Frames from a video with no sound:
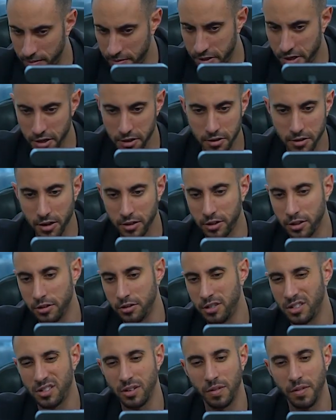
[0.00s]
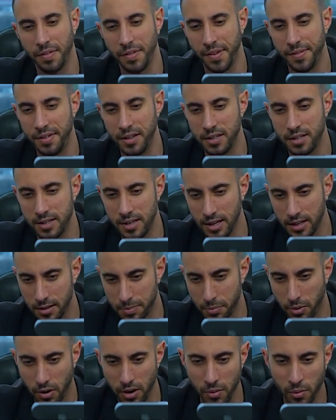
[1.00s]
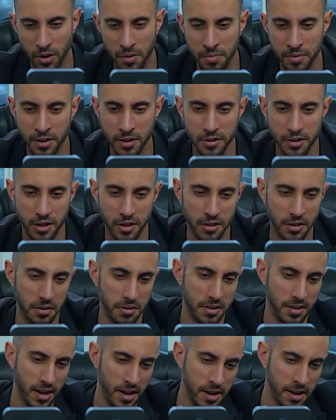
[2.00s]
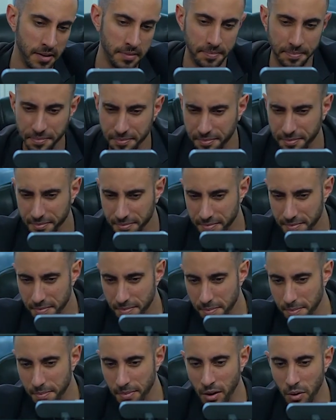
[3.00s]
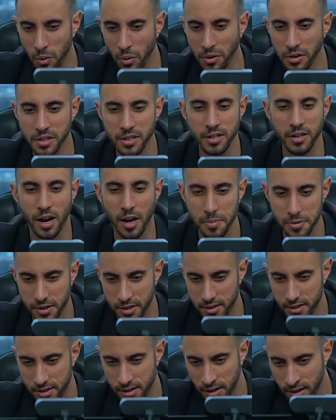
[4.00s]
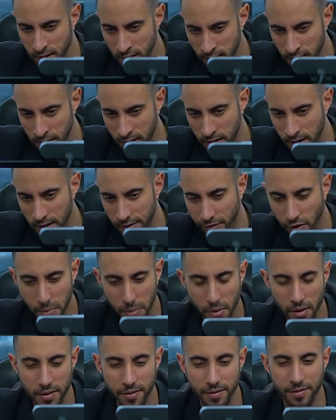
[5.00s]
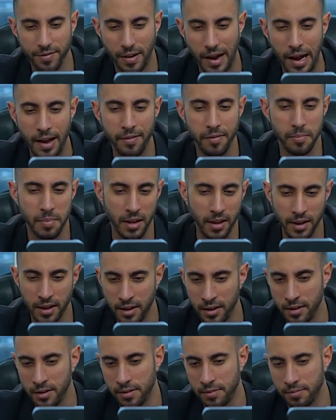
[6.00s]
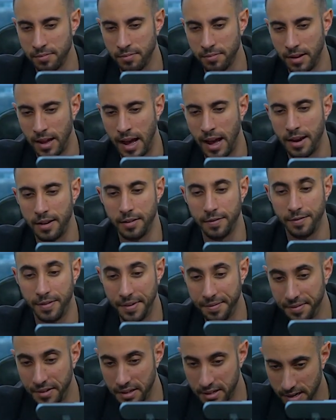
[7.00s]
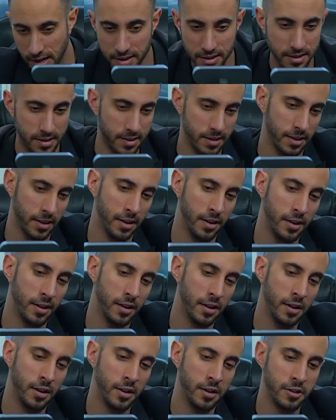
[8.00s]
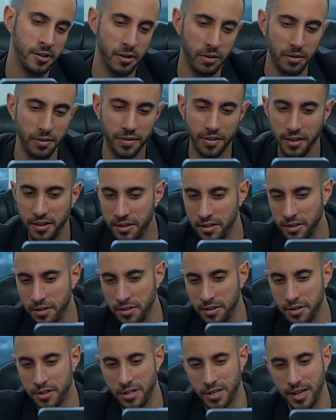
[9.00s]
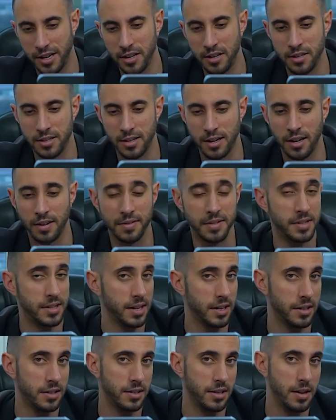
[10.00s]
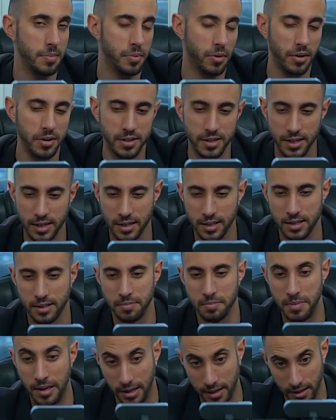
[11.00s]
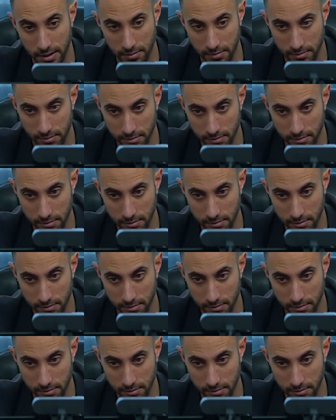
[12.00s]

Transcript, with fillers: Share structure just over 56.1 million shares outstanding. Warrants and options 4.5 million at 50 cents. Total fully diluted shares of 60.6 million.